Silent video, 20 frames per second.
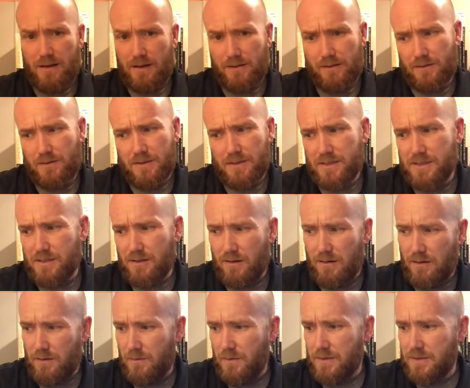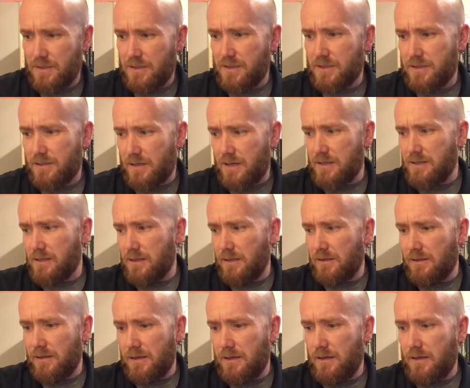don't install it once it's stressed like
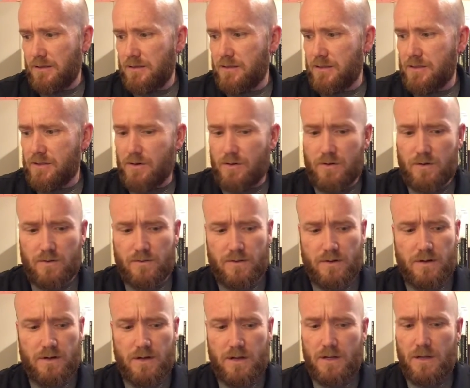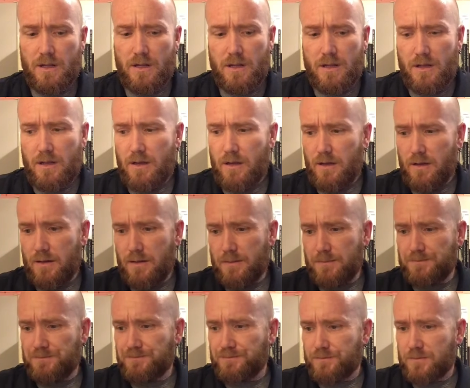that. I just start over.
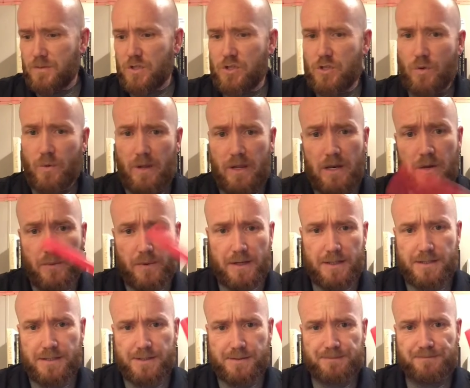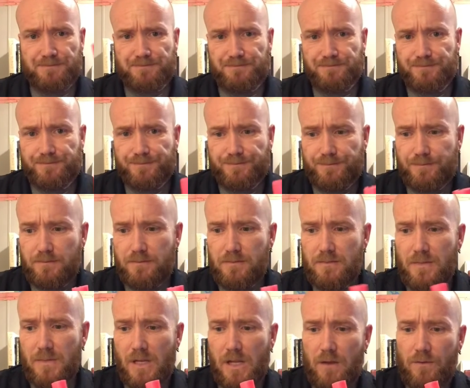So anyways,
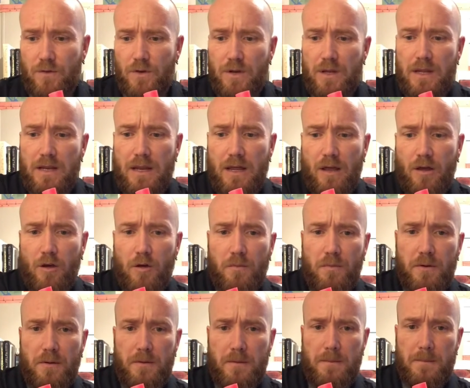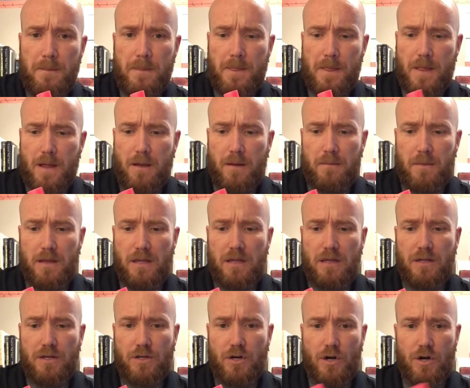if you need help making
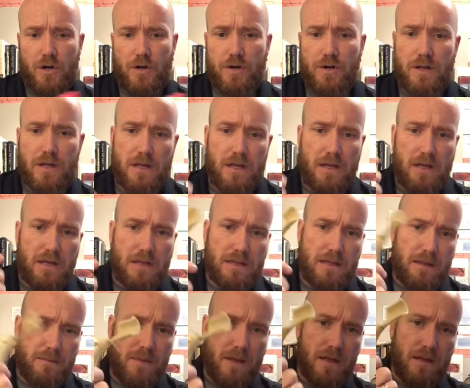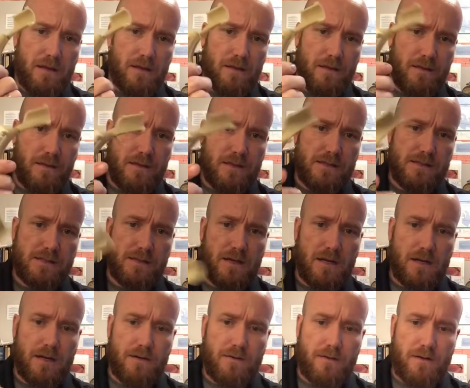a turn, they make this
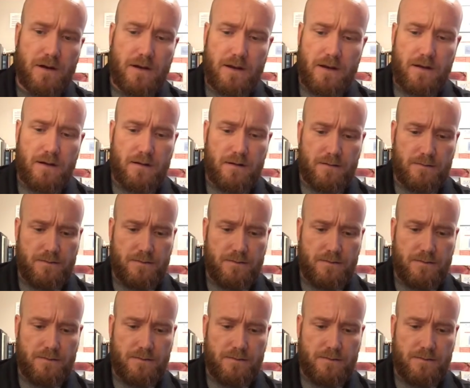guy right here.